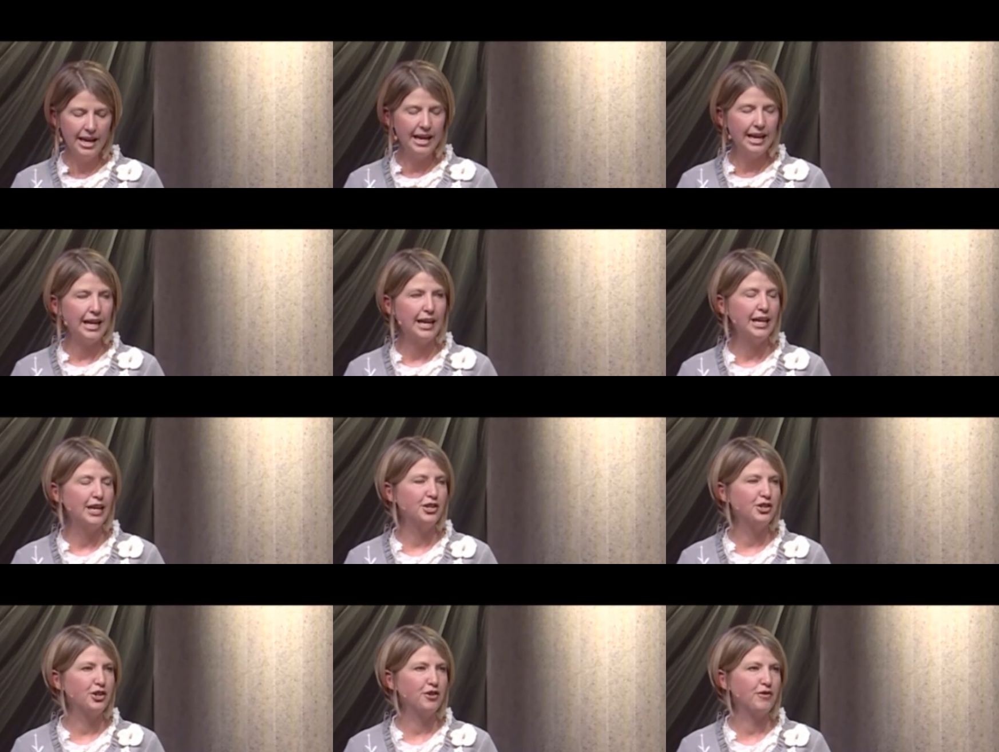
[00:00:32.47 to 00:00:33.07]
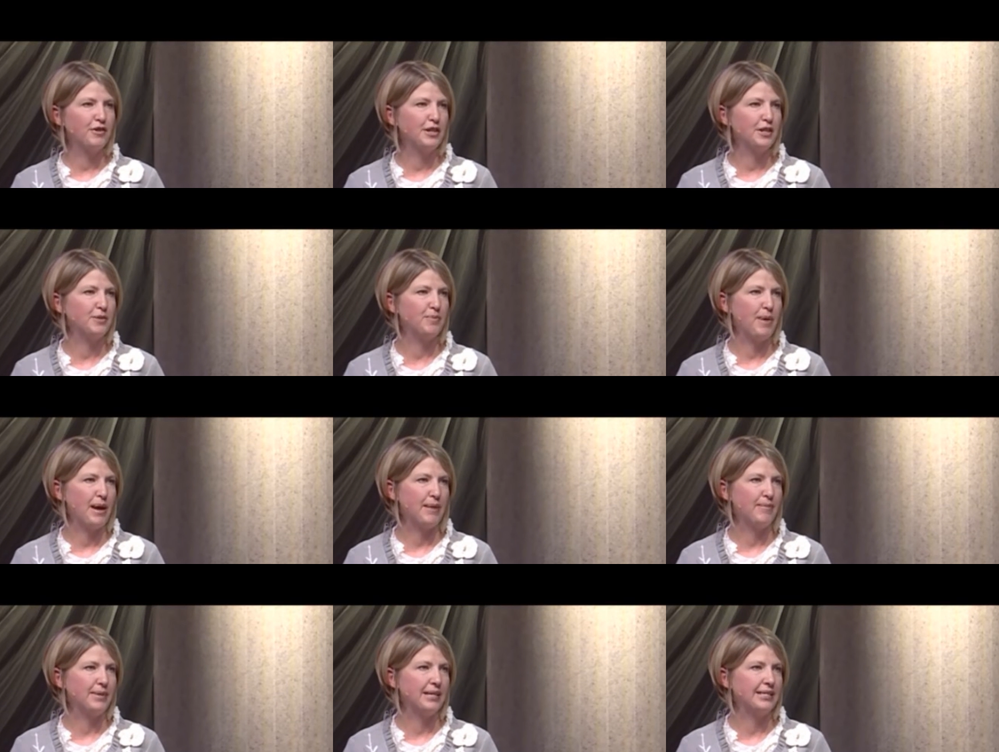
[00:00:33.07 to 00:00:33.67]
Each of these
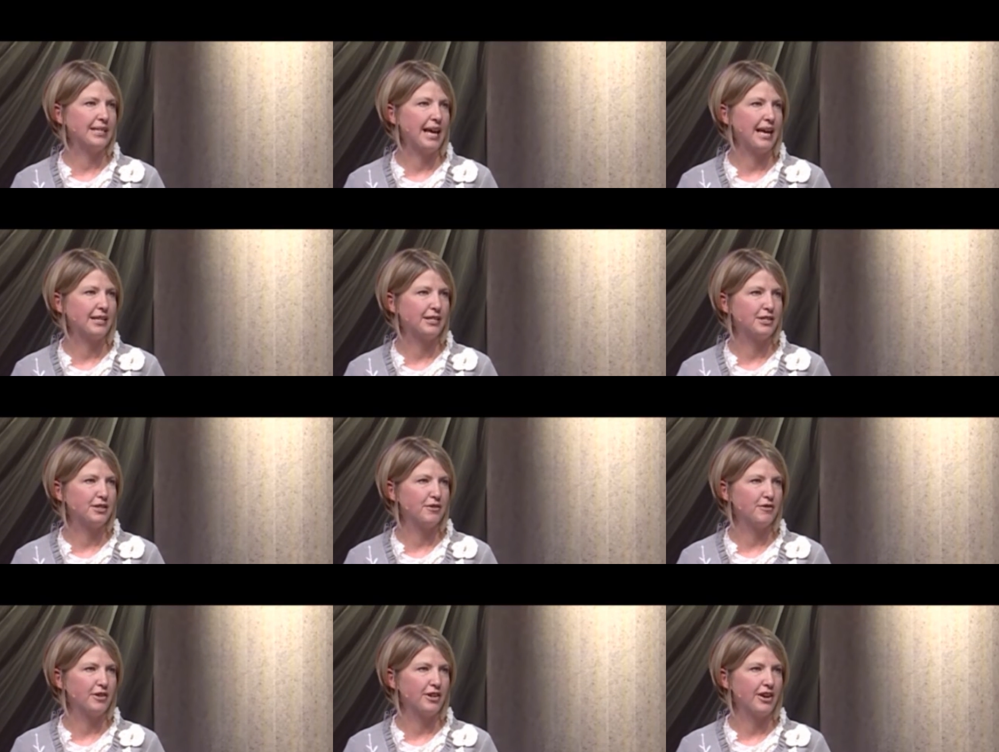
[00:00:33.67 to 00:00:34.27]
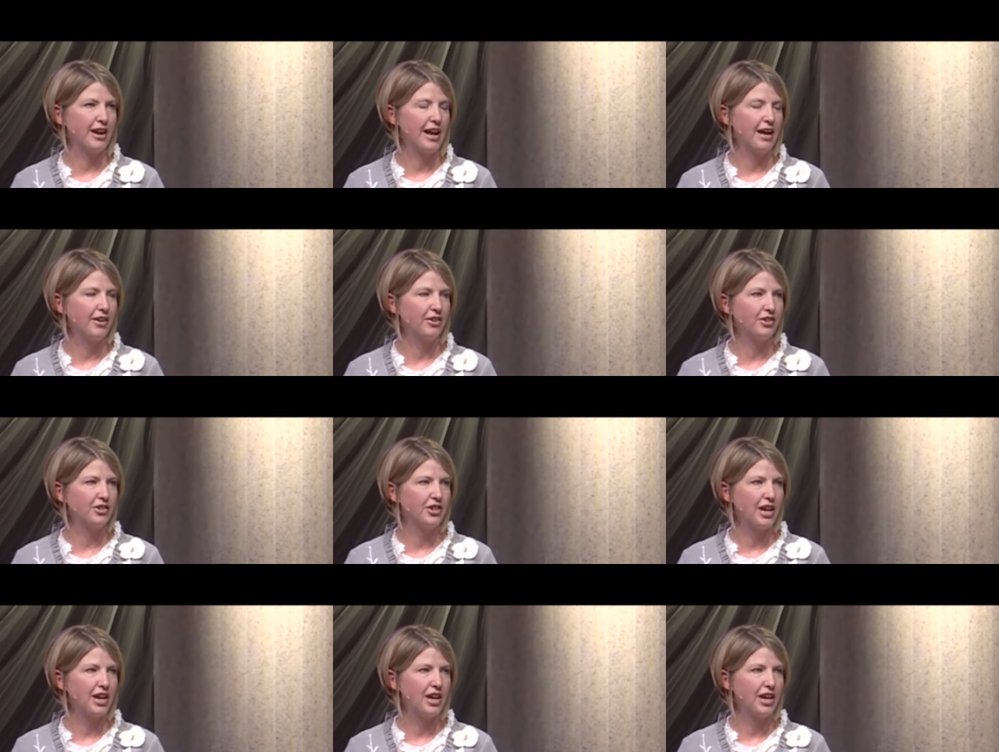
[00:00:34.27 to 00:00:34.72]
babies had severe health